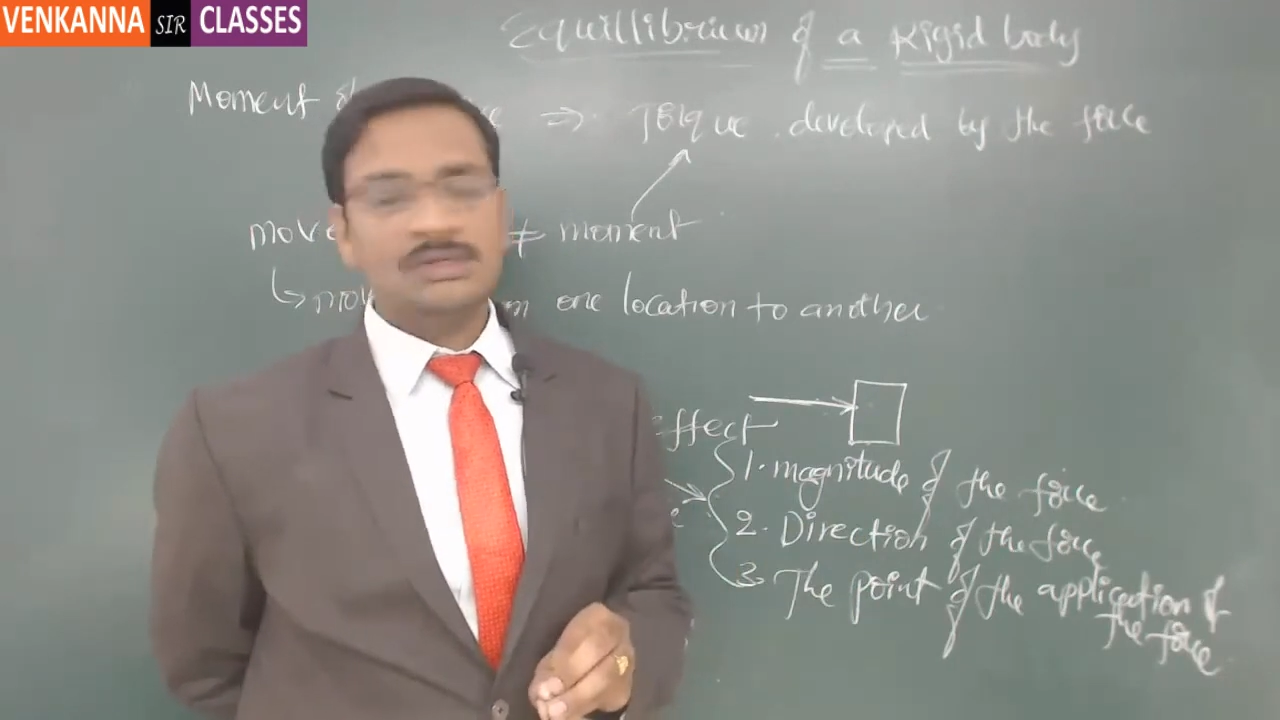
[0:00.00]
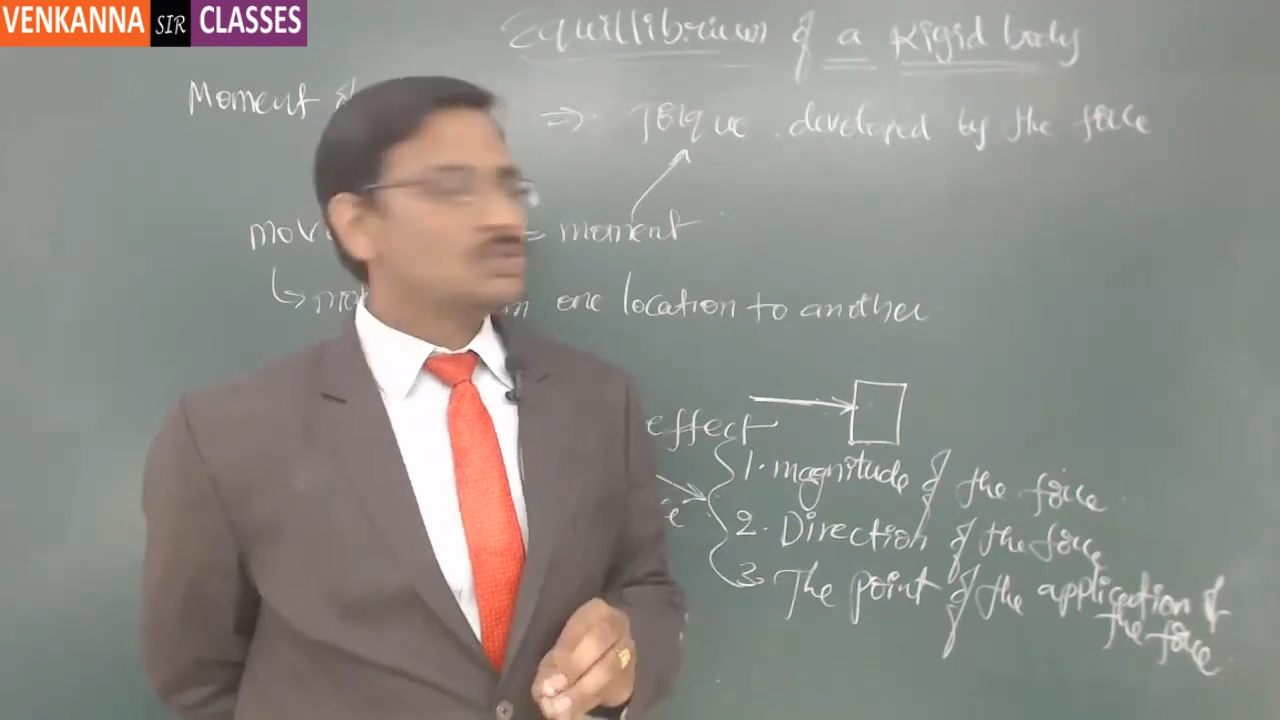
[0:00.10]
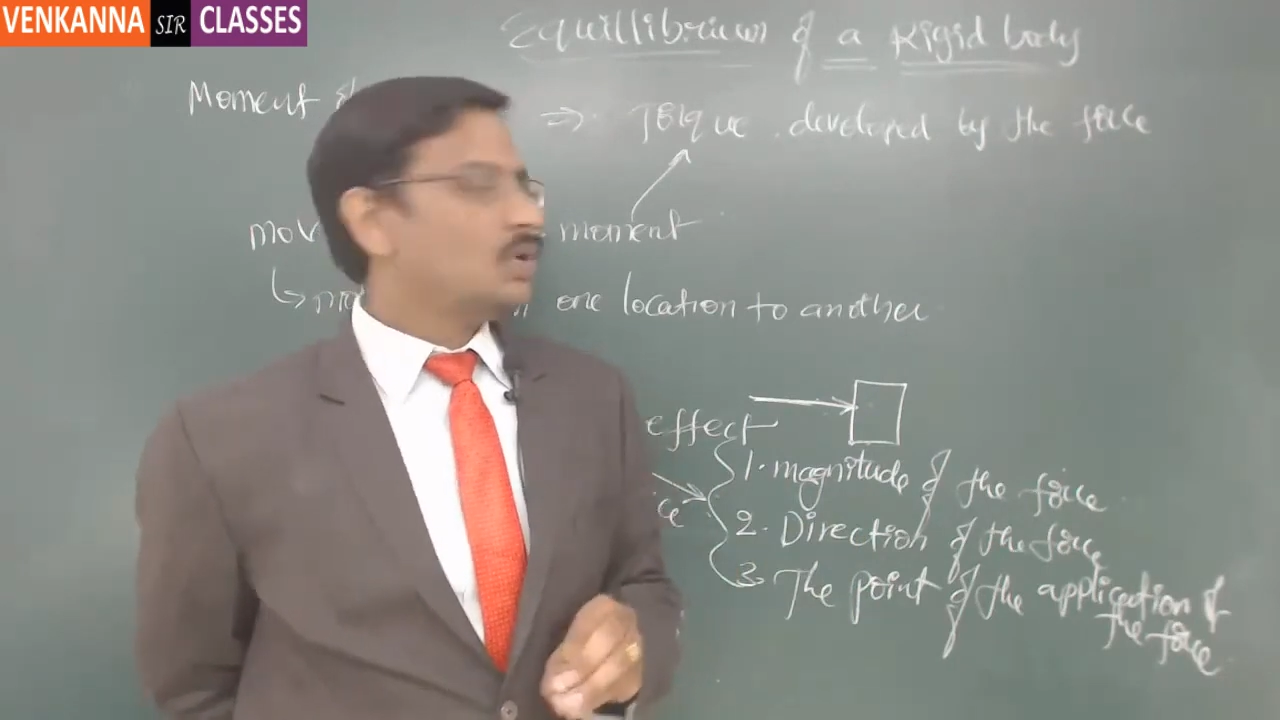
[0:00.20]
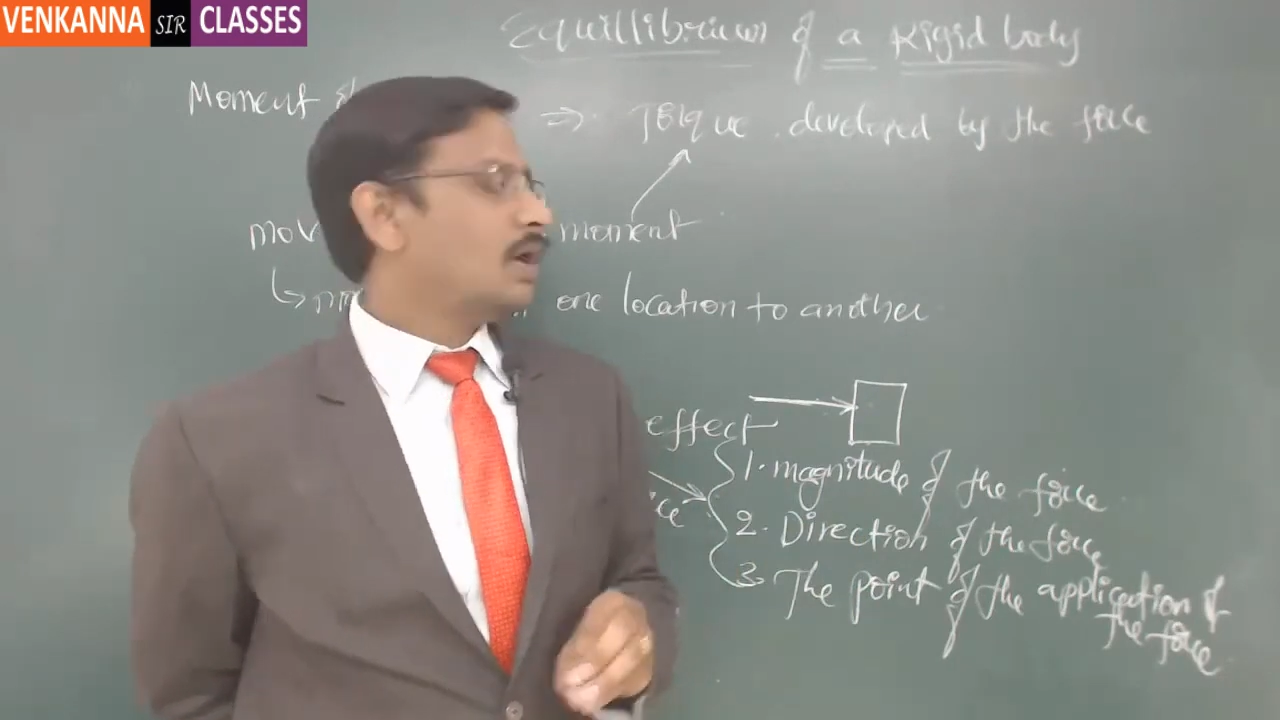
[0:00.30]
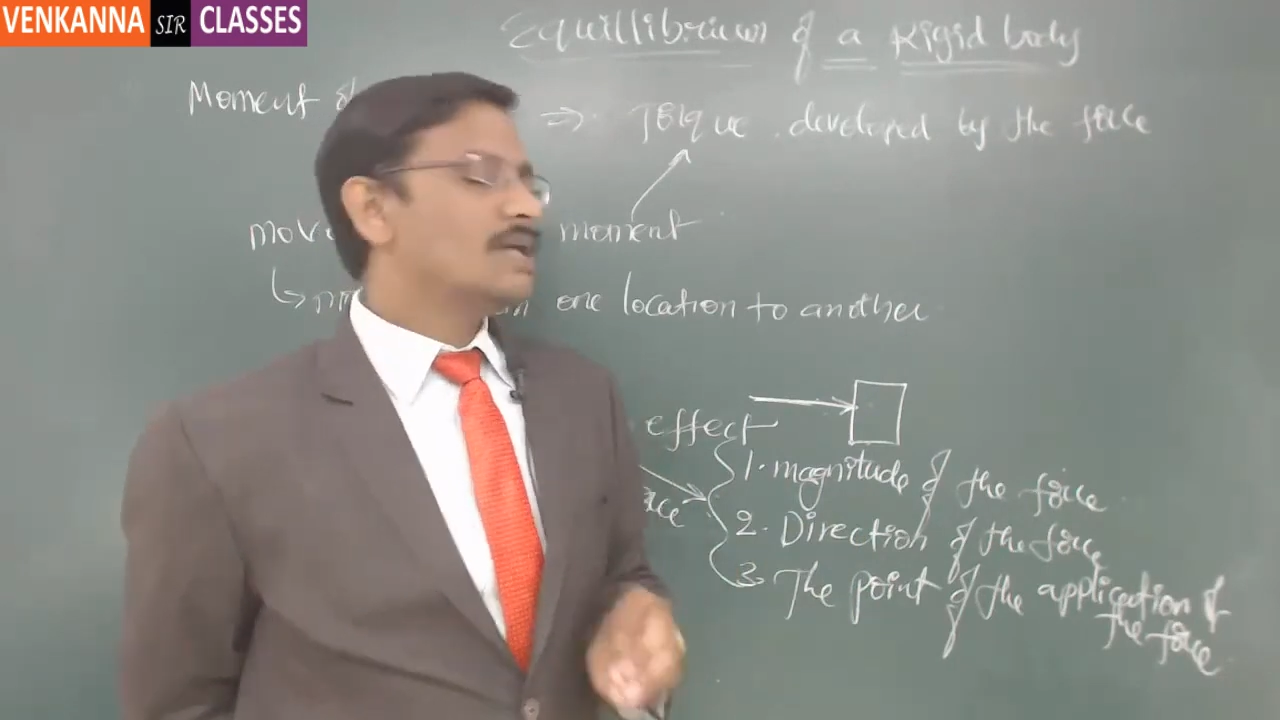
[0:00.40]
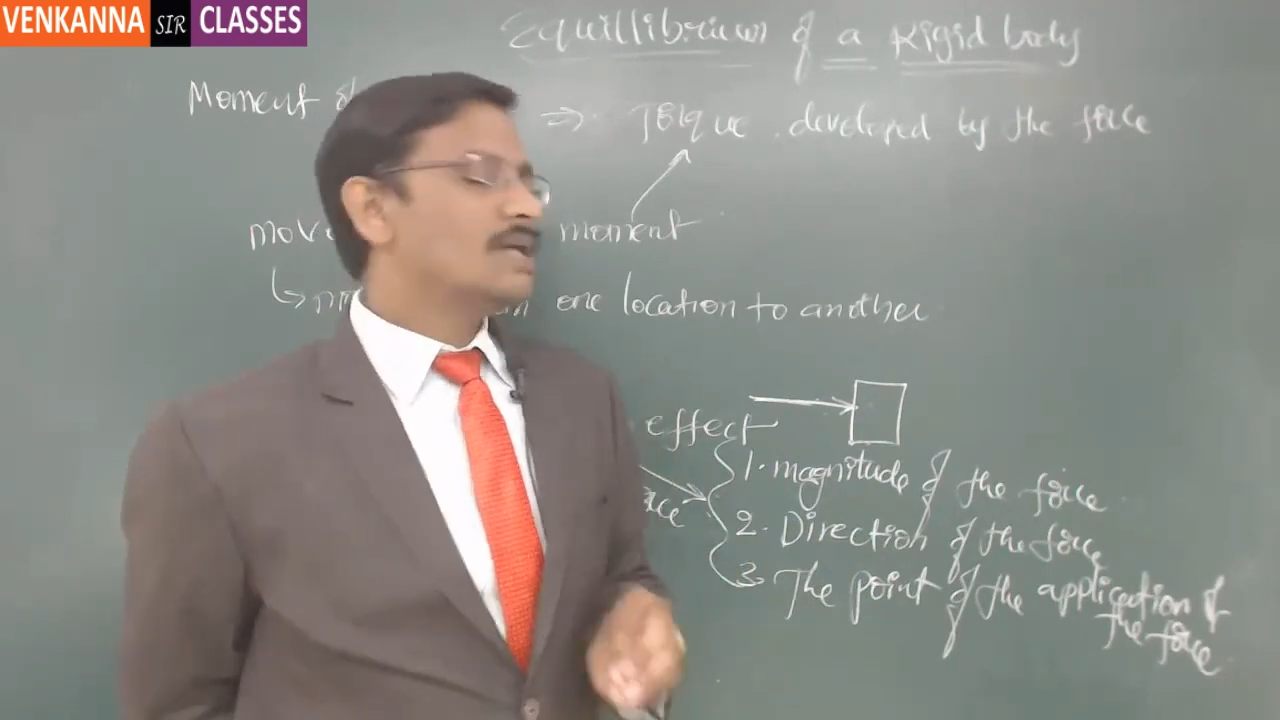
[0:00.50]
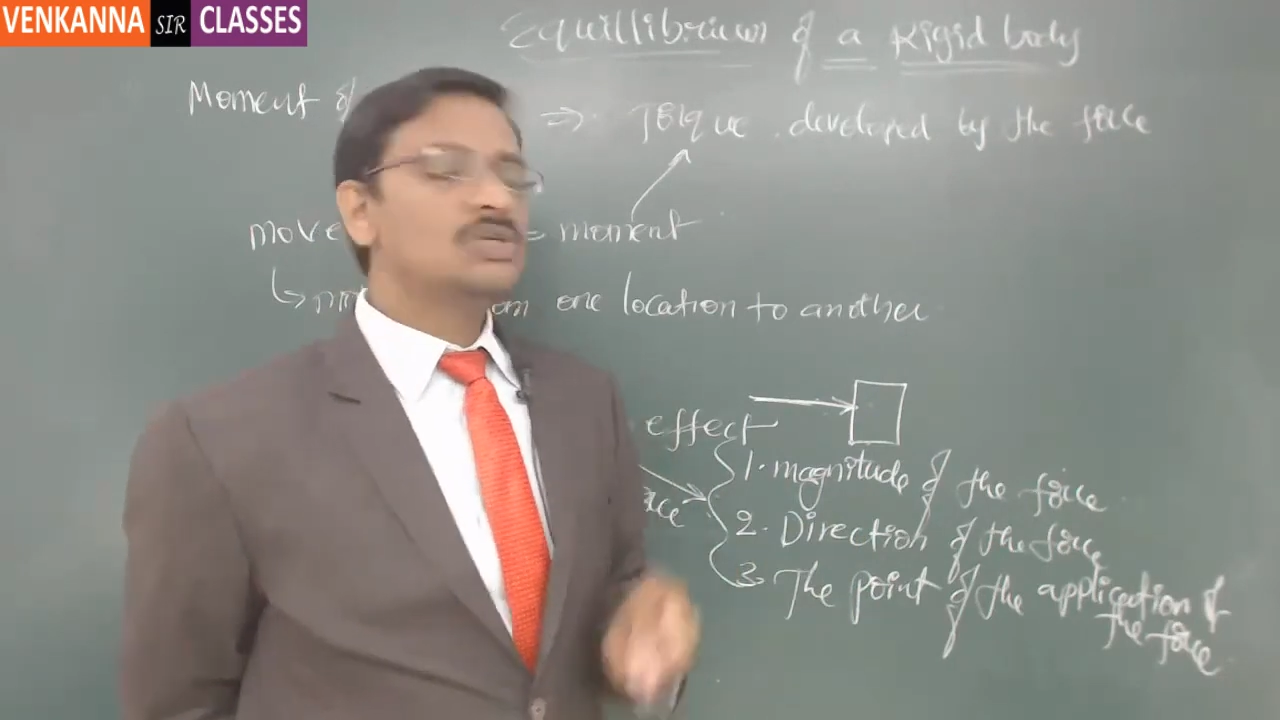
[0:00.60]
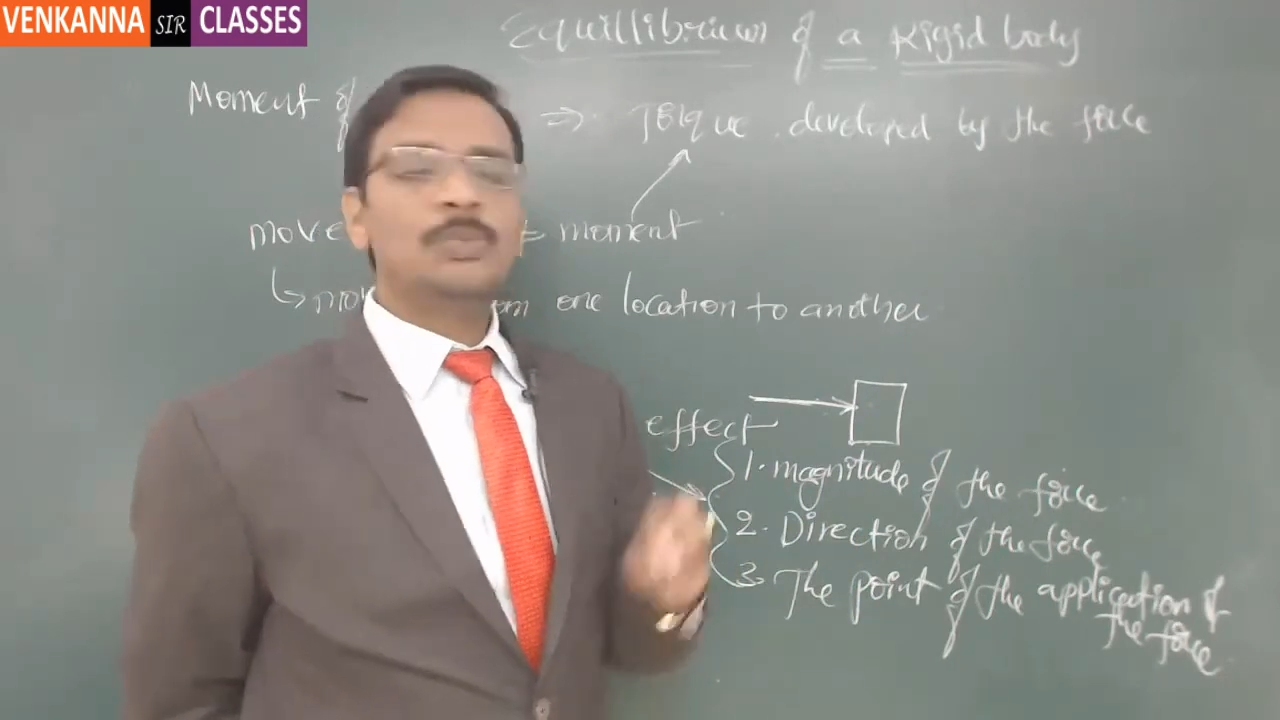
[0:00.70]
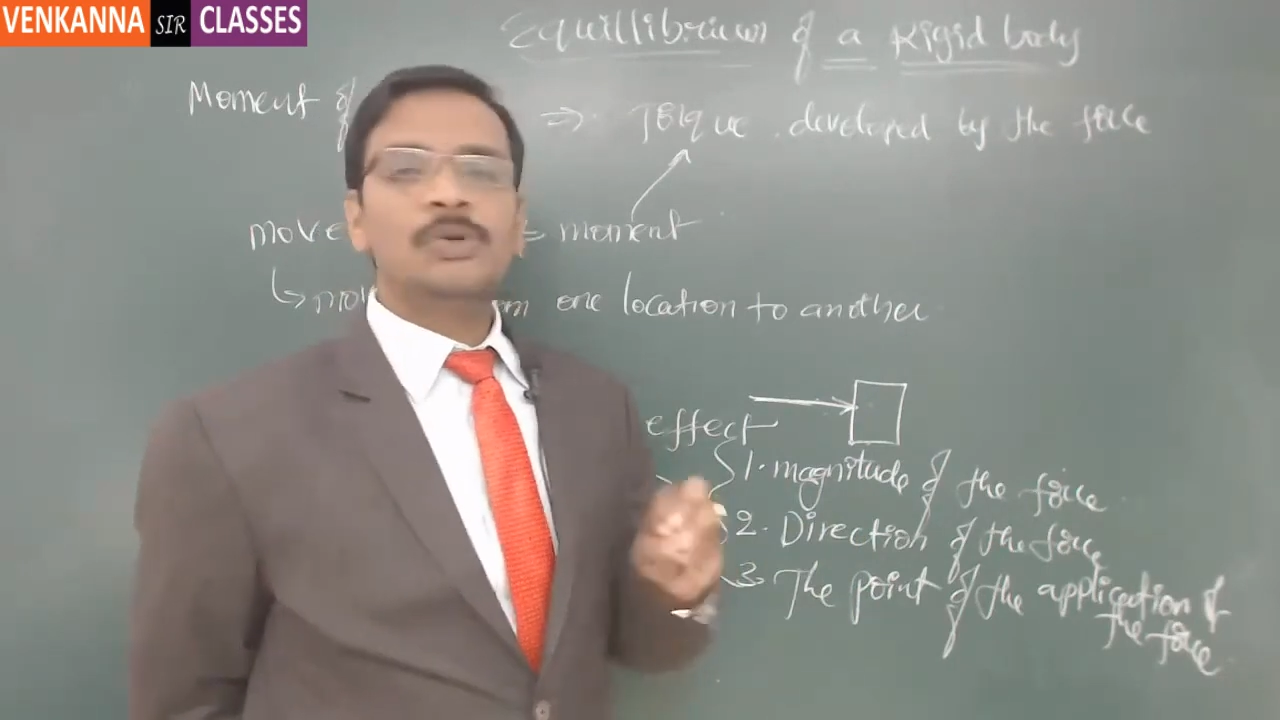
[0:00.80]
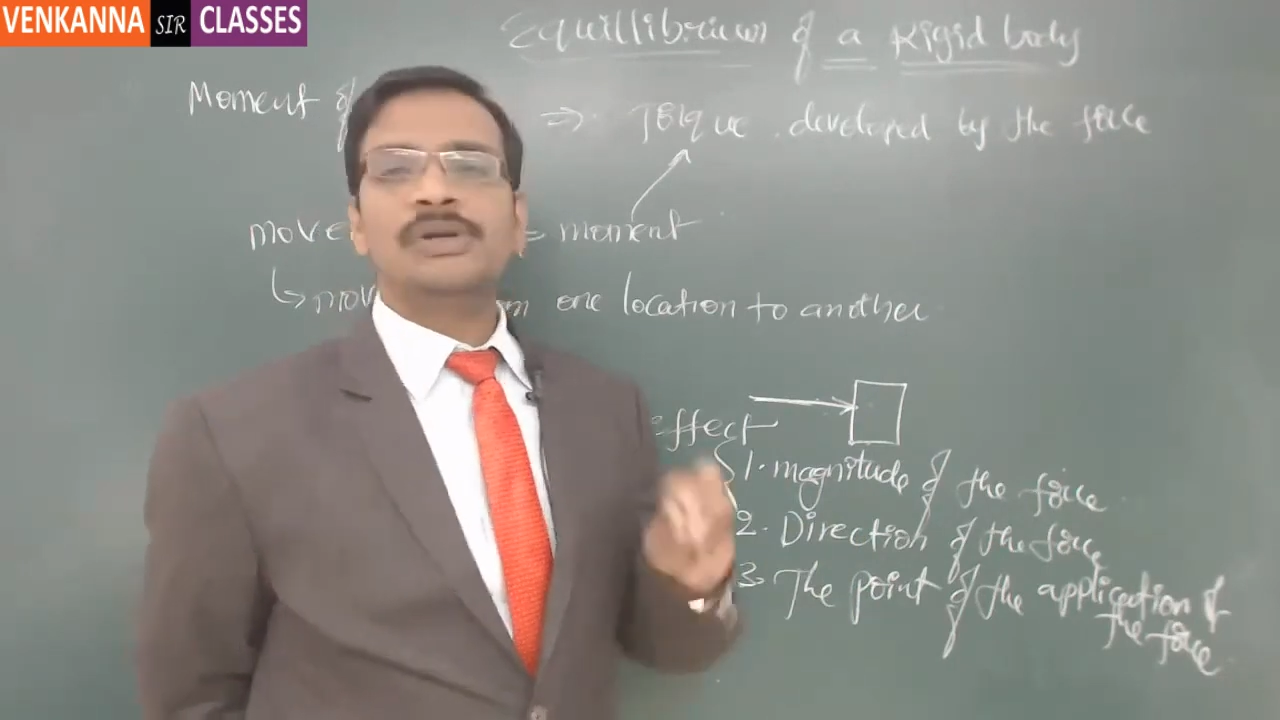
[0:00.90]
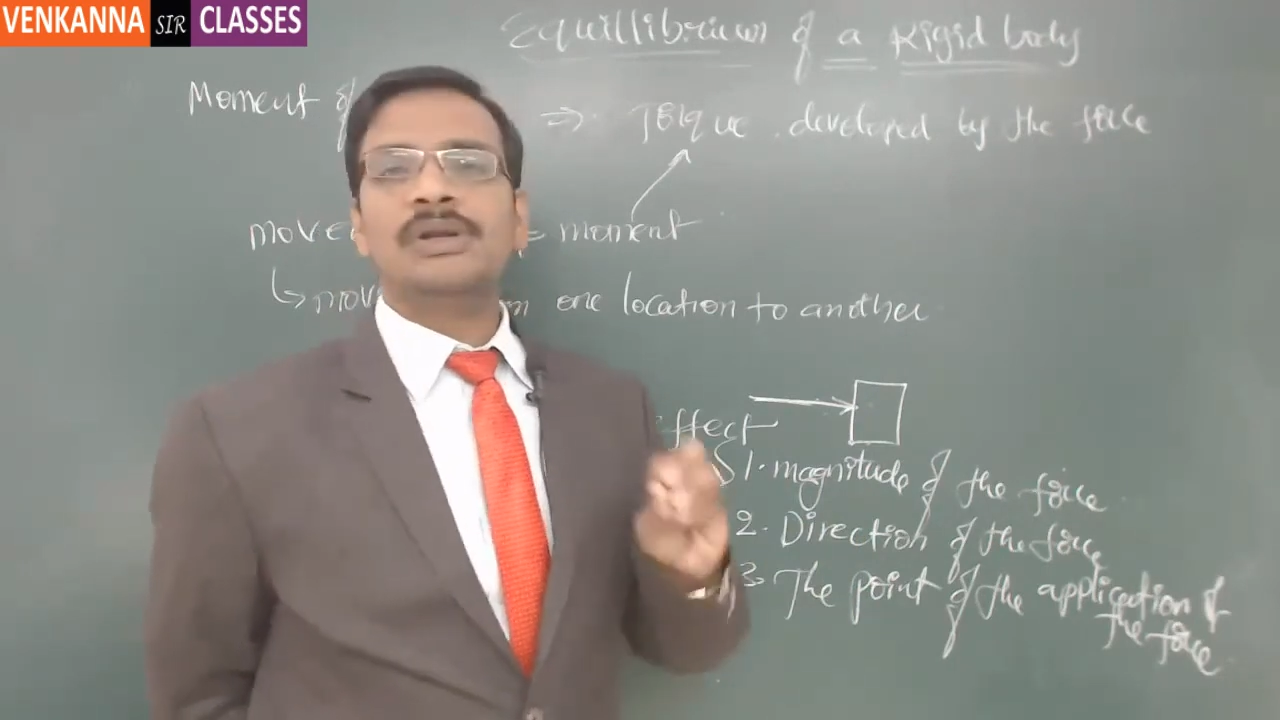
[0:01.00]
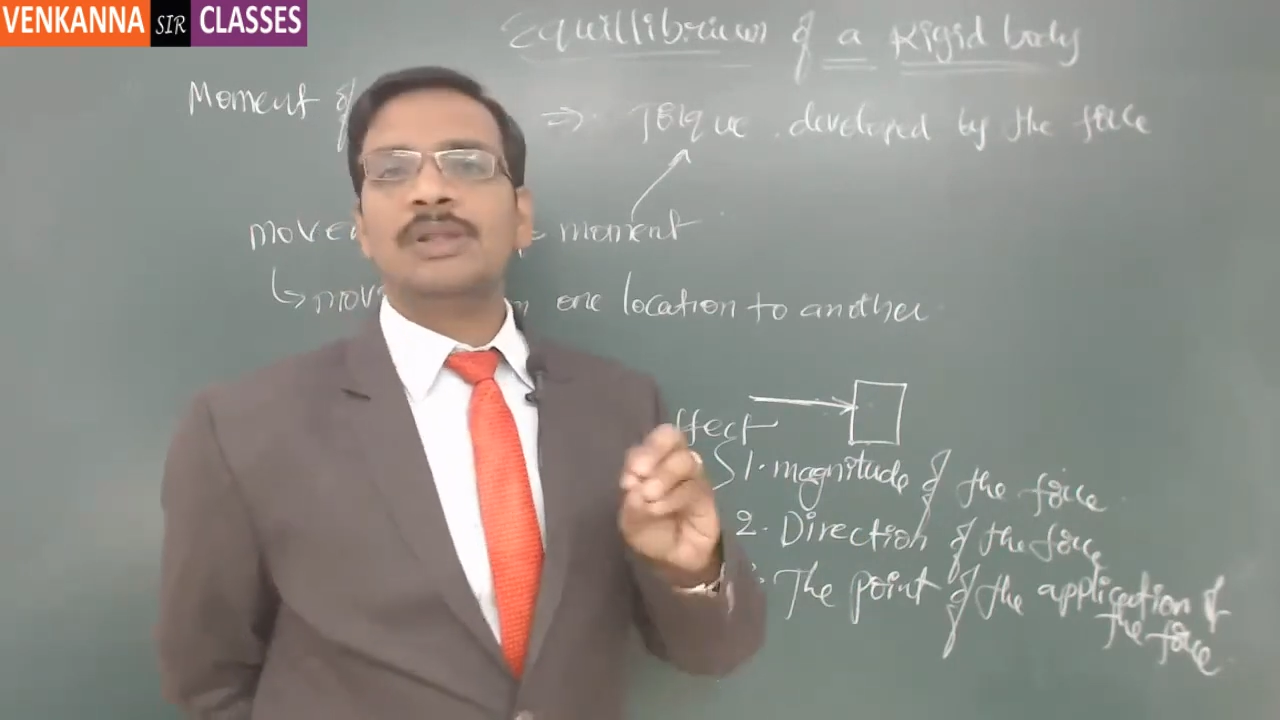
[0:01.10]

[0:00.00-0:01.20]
so unless you put it